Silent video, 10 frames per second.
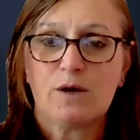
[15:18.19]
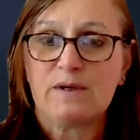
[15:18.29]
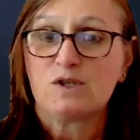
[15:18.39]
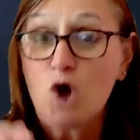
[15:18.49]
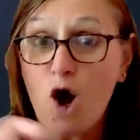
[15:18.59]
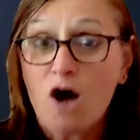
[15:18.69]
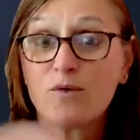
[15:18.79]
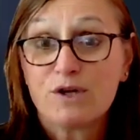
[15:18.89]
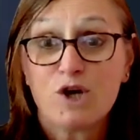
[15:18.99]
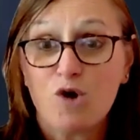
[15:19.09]
therapist,
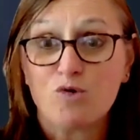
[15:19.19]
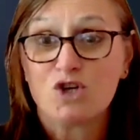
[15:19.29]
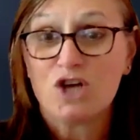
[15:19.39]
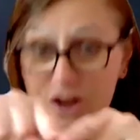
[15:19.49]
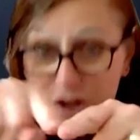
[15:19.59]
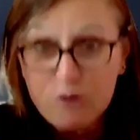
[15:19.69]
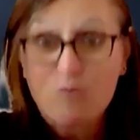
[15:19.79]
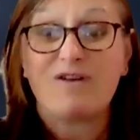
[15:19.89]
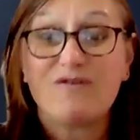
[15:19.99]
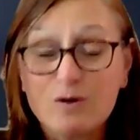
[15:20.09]
talk with a coach. The